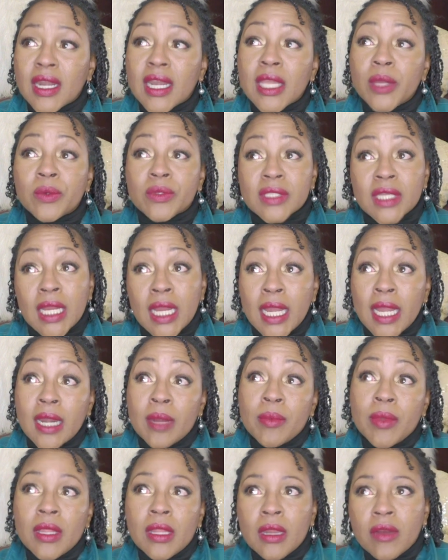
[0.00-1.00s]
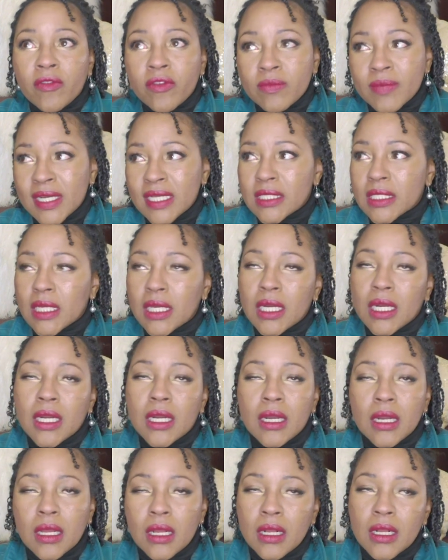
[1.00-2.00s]
And he was like, I gotta be there for my
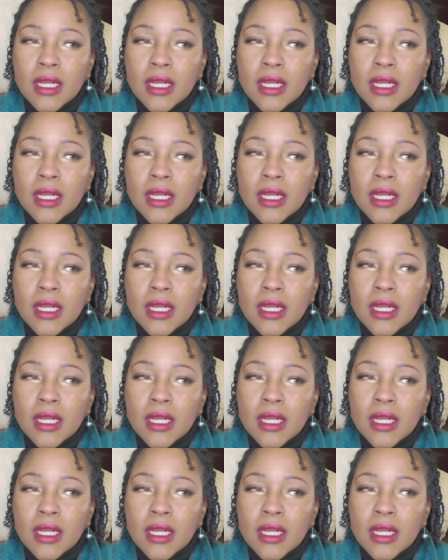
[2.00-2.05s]
son.